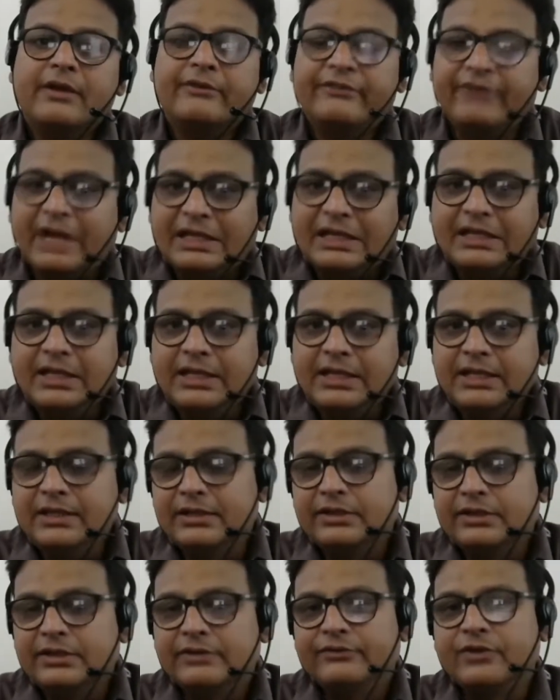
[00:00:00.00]
finally,
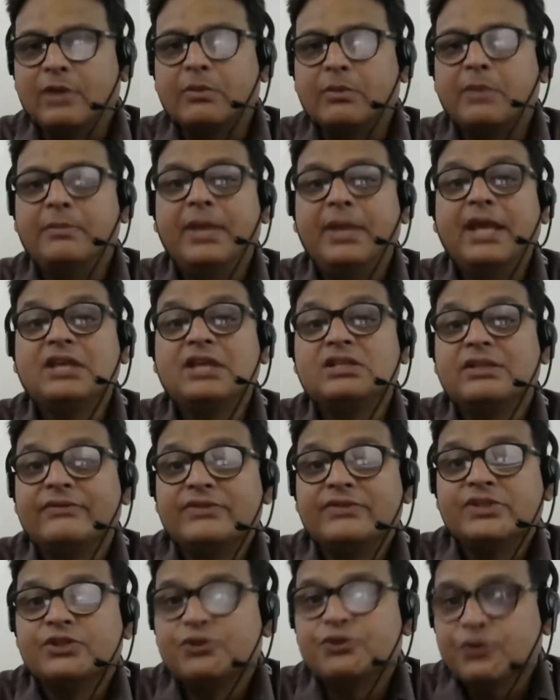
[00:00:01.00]
from a
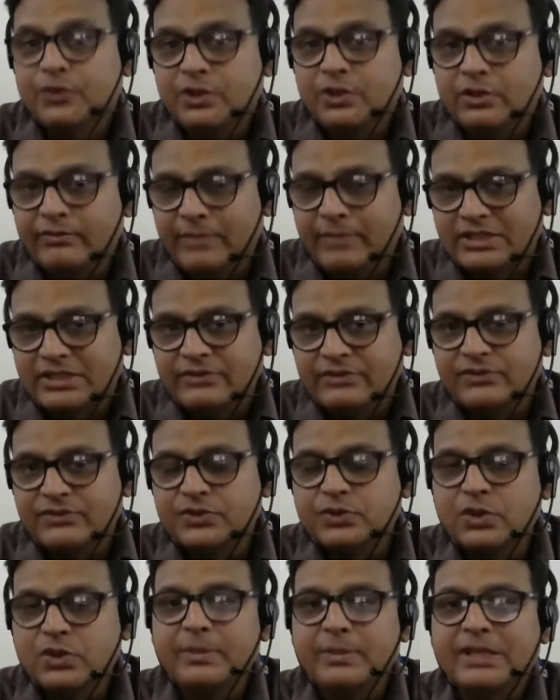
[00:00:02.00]
makeshift studio
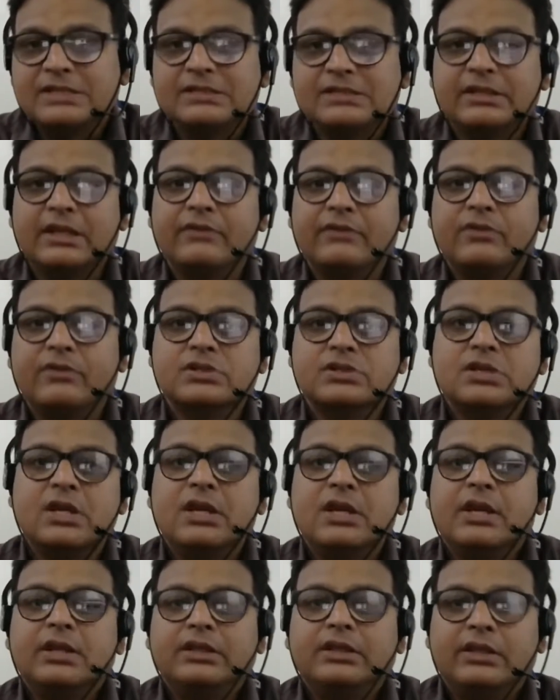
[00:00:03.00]
means there was
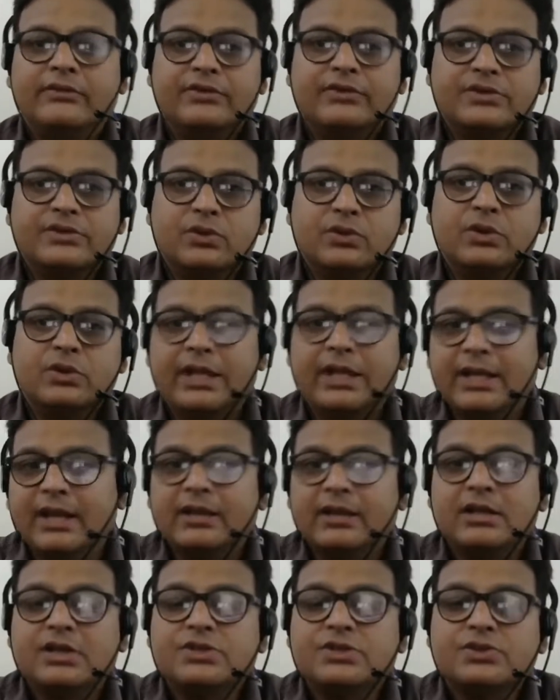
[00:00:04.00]
no
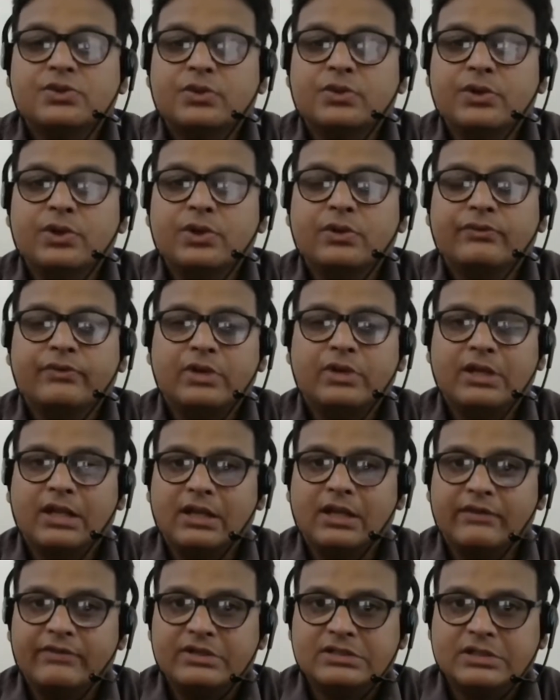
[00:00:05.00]
dedicated studio for
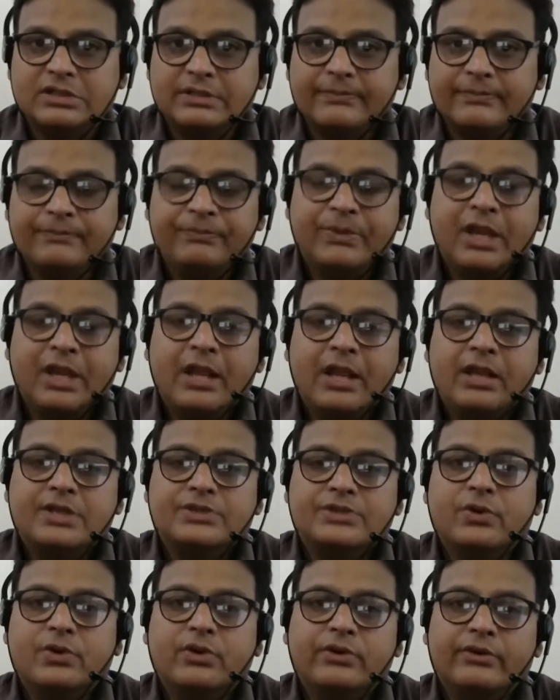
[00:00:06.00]
television.
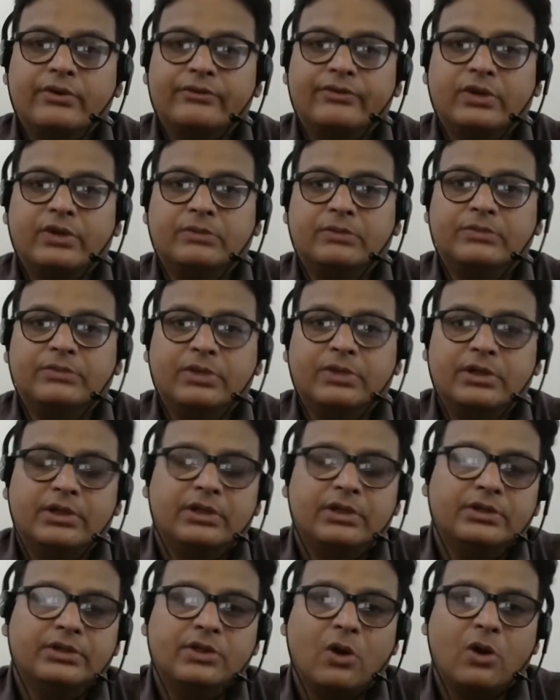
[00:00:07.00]
So from
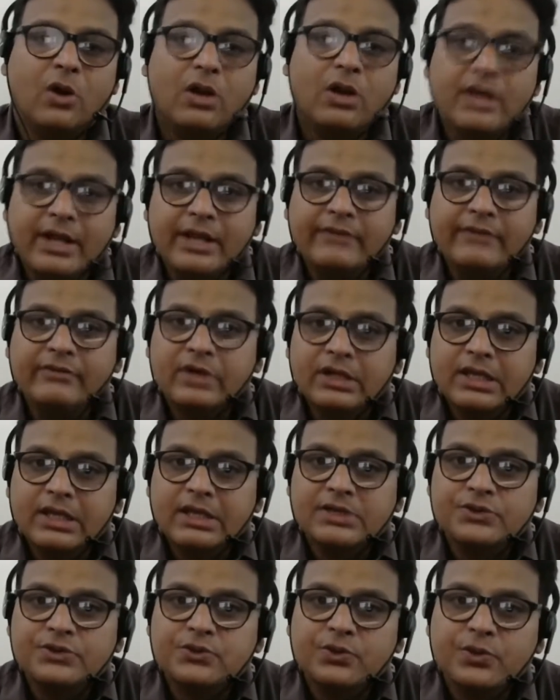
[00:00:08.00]
the already
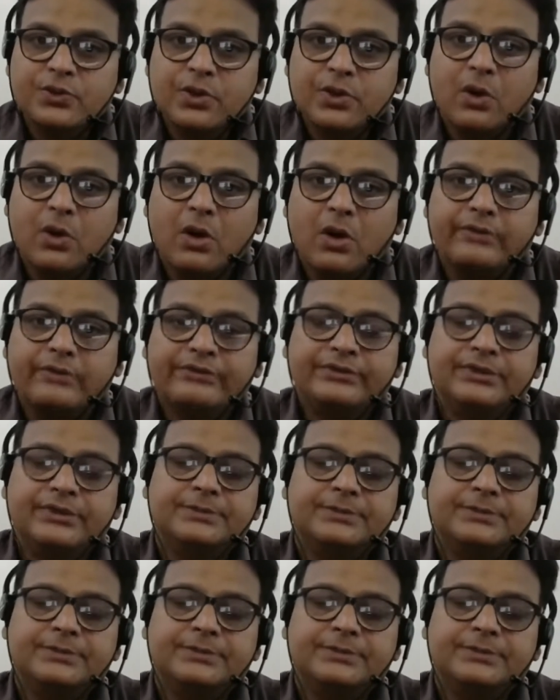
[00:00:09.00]
working studio of